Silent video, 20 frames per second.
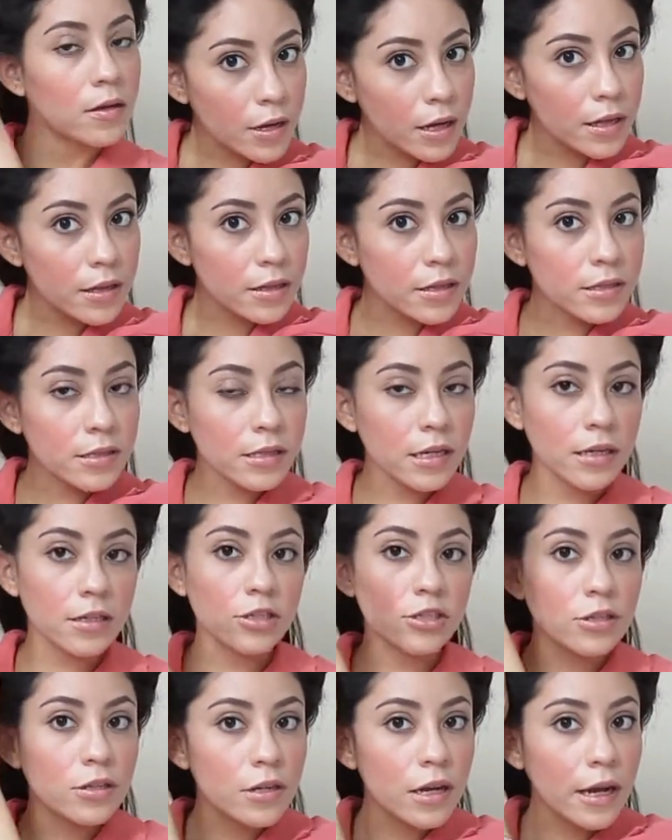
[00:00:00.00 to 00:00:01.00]
And this
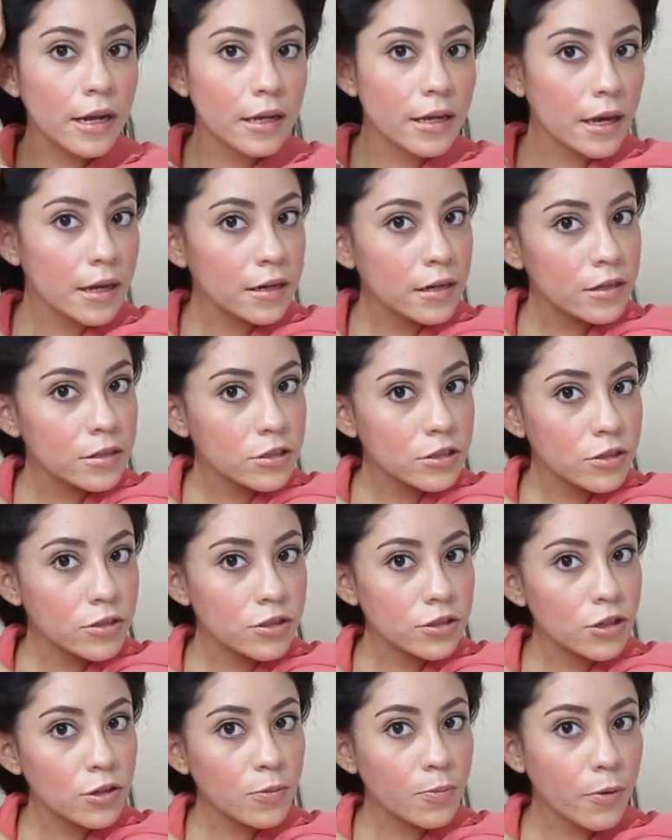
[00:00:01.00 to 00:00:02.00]
section again into
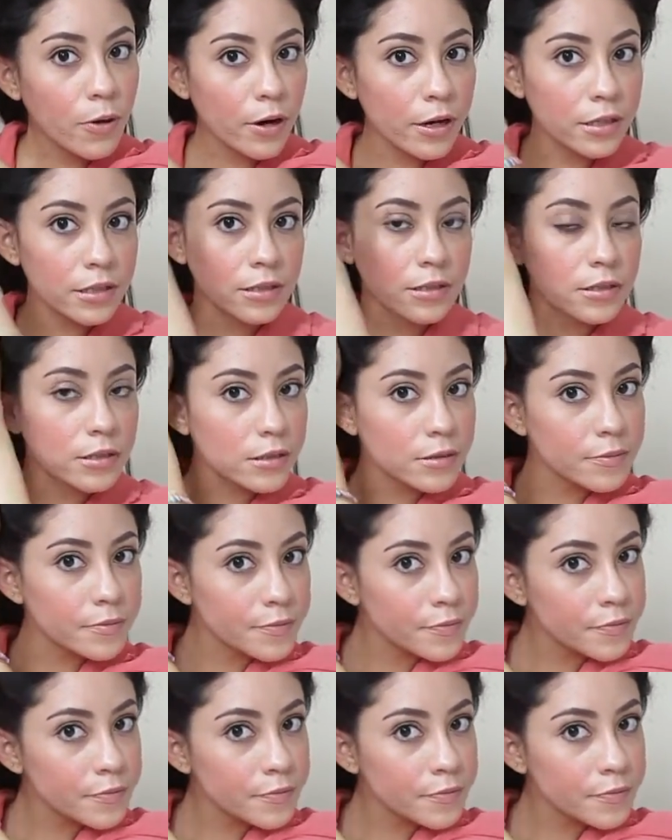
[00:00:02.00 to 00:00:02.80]
two parts.